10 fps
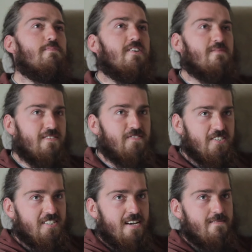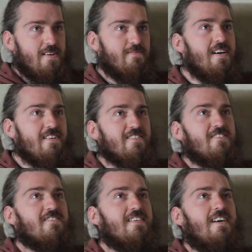probably talk about the first time I met Martin, really,
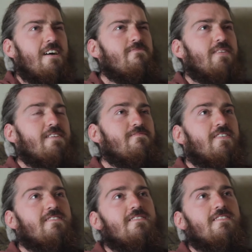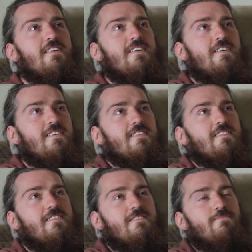shouldn't I? How we became friends.
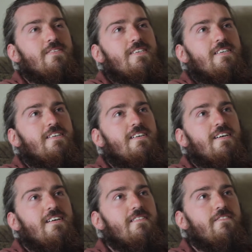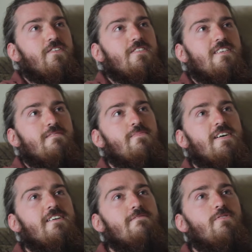I think the first time I
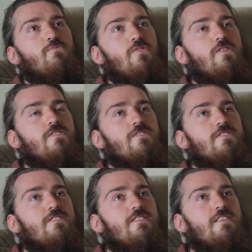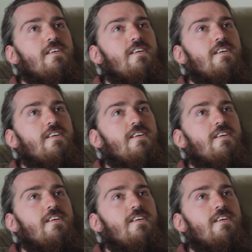met him was